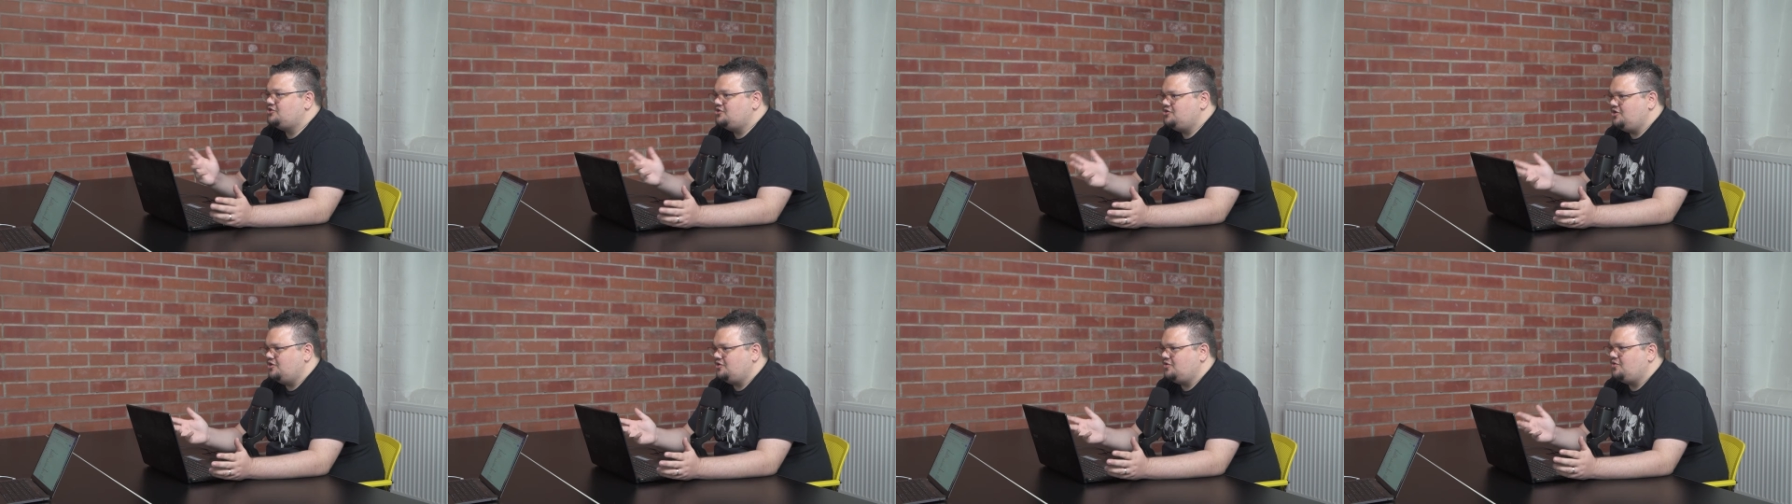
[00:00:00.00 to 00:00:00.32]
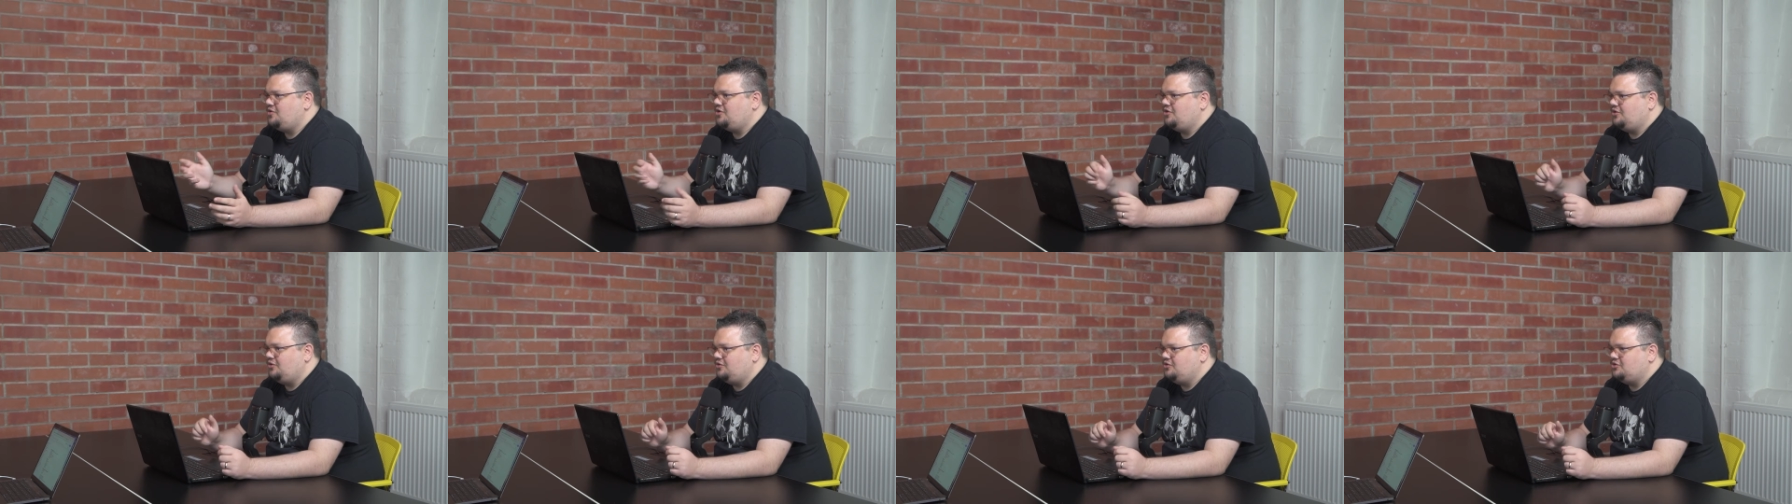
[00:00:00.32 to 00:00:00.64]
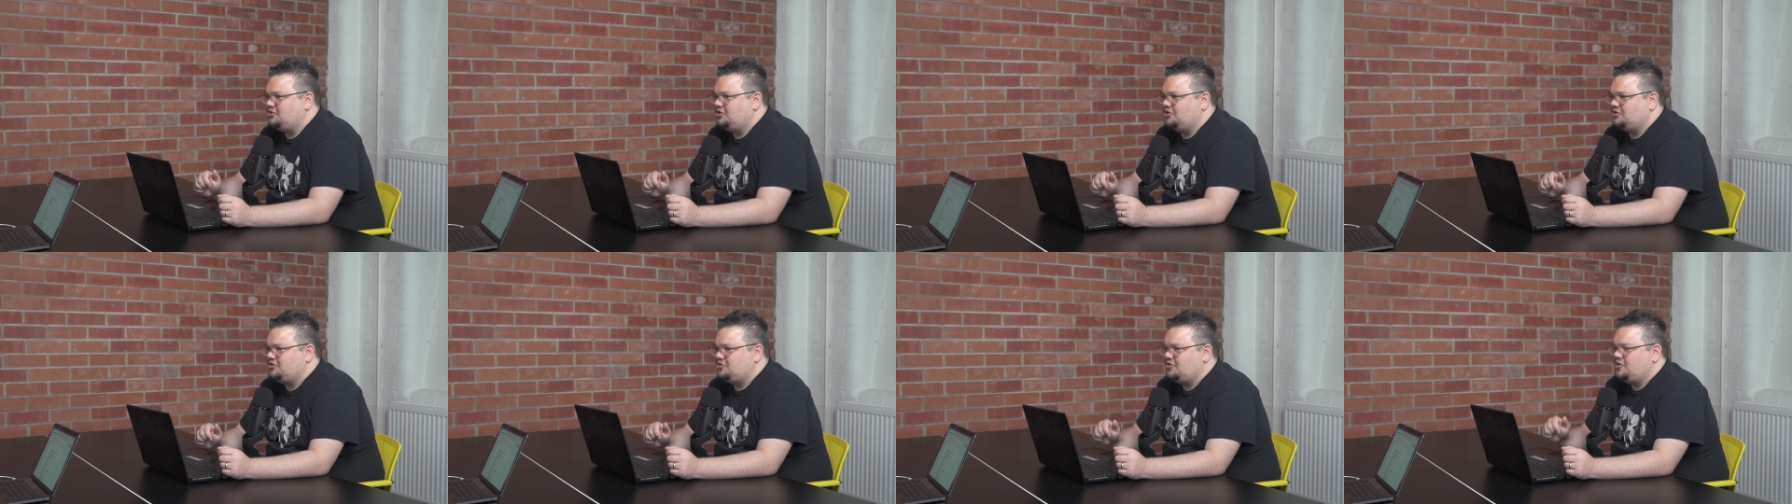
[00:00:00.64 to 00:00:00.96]
you're going to lose
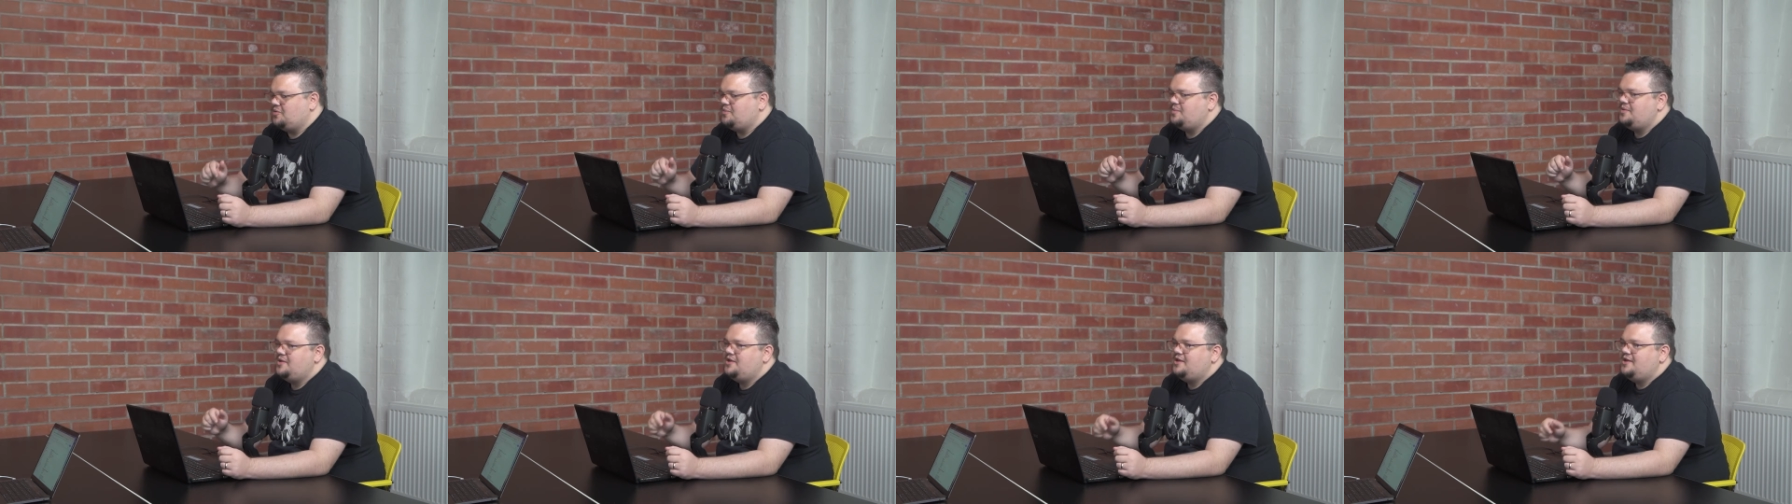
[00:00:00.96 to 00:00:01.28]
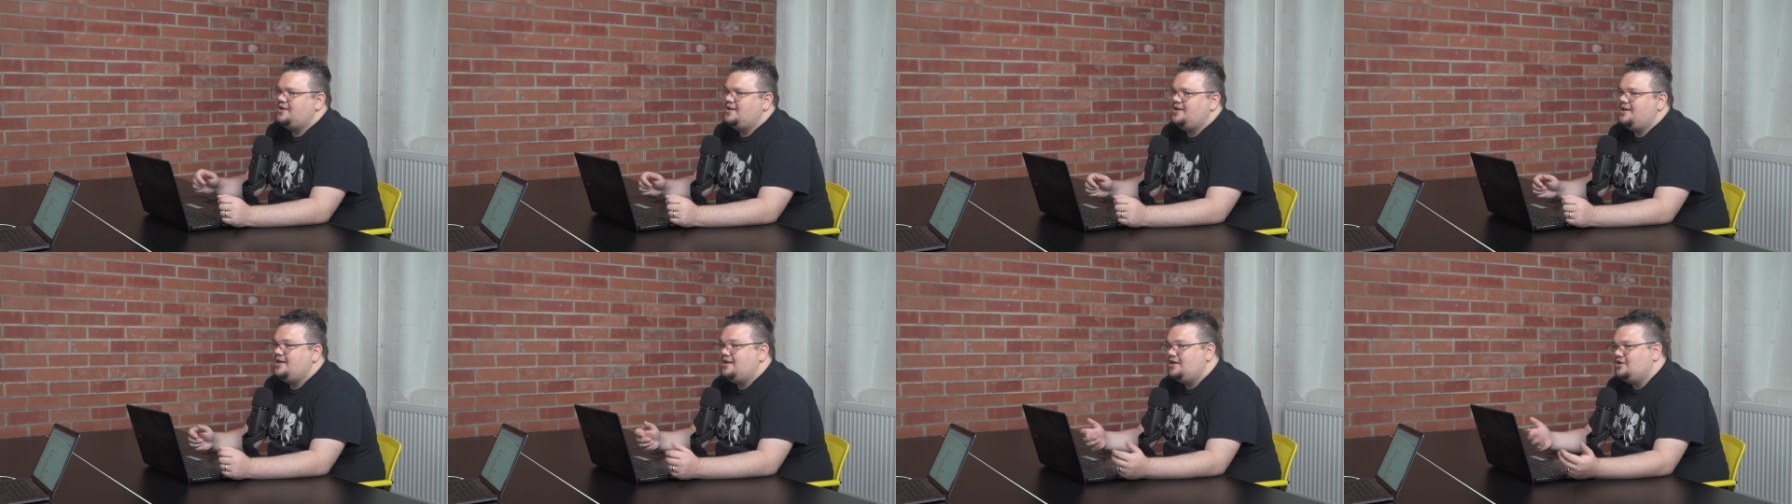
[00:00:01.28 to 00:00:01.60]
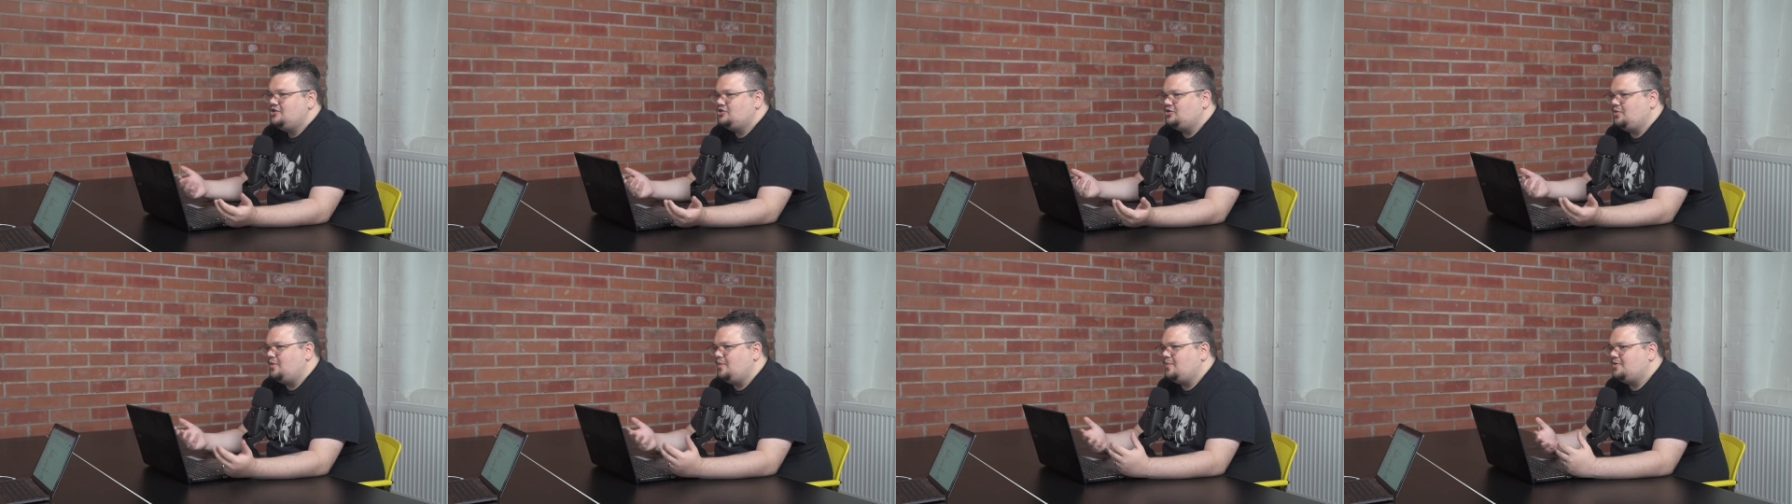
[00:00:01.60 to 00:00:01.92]
your job.
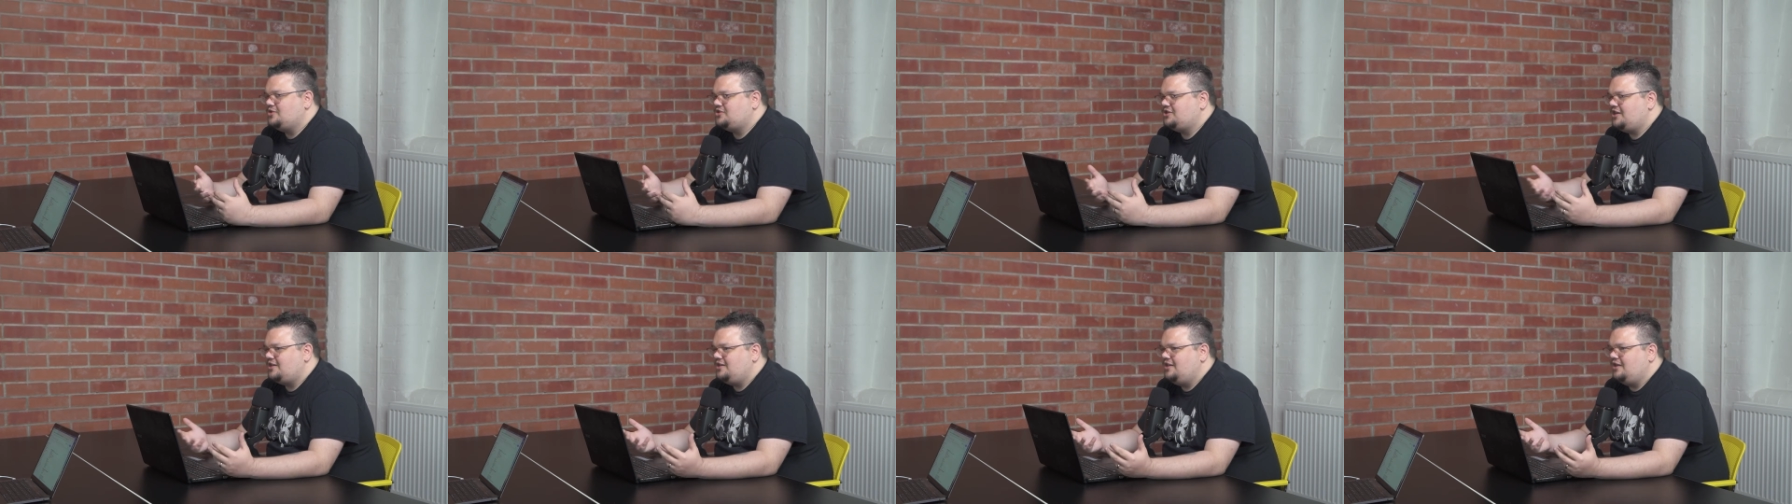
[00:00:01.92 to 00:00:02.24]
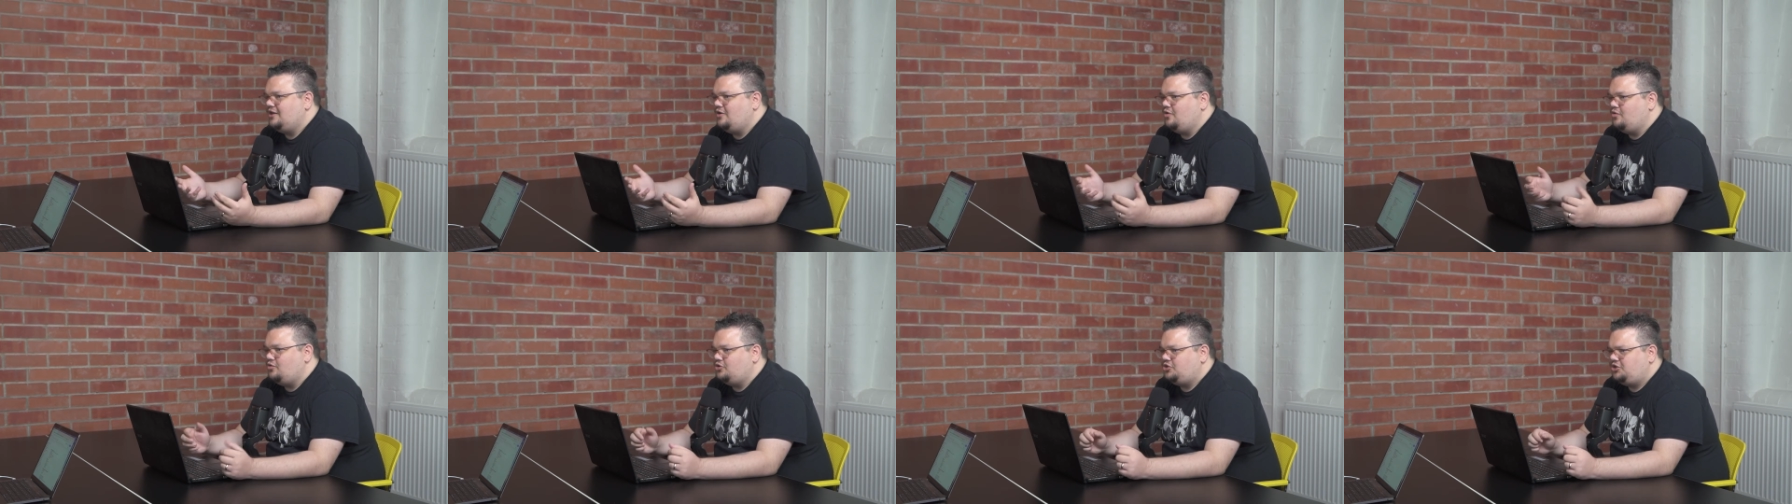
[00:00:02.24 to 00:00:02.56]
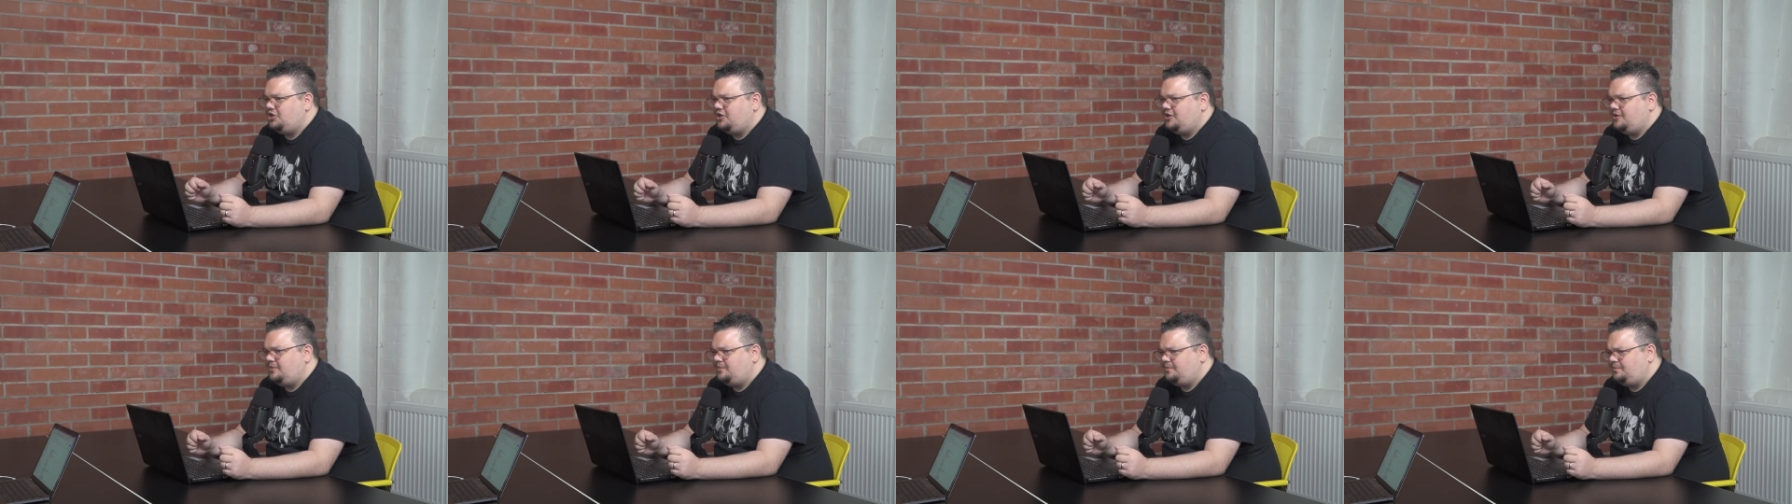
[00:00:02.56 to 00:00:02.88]
So when we're sitting
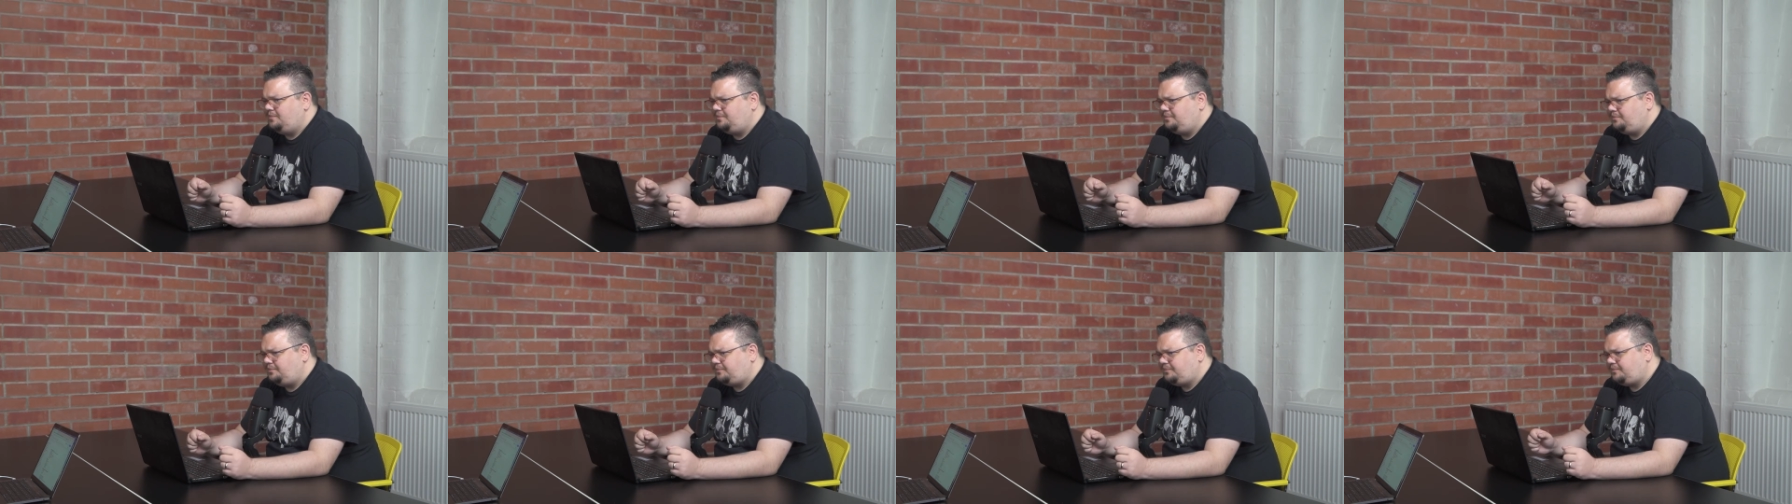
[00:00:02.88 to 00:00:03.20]
negotiating,